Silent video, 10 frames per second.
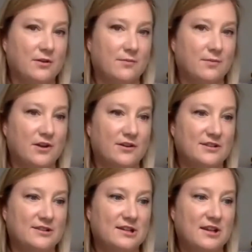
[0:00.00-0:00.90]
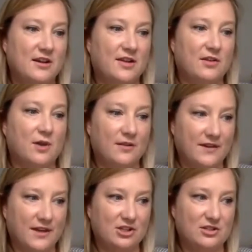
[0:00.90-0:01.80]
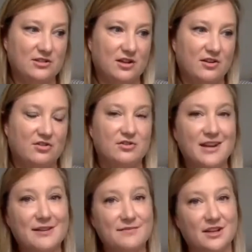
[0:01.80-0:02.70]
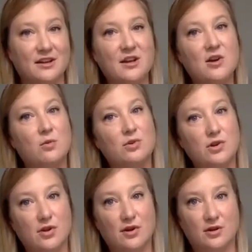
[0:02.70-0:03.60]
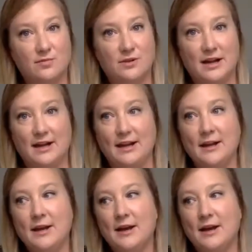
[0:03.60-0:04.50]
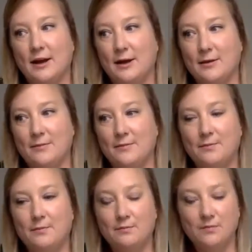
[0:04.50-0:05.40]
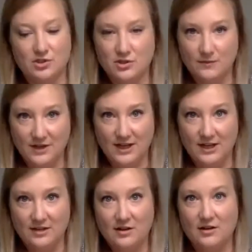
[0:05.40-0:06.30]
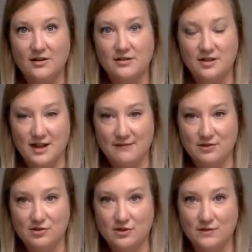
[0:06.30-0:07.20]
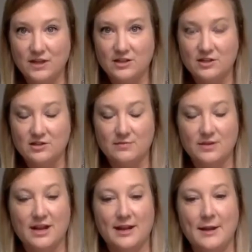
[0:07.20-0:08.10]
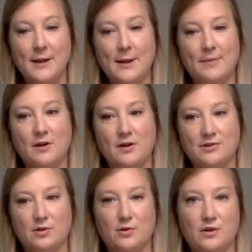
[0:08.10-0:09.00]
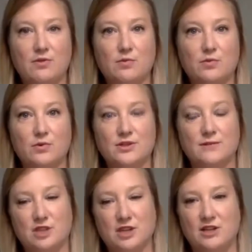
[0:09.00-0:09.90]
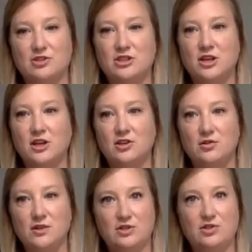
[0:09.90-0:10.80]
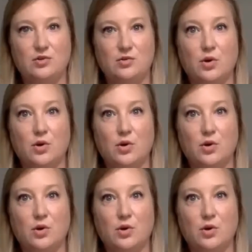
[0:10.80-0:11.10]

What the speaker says: products and the qualifications done under NAFTA will no longer apply. The certificate the NAFTA certificate doesn't apply, but also if the rules have changed, you need to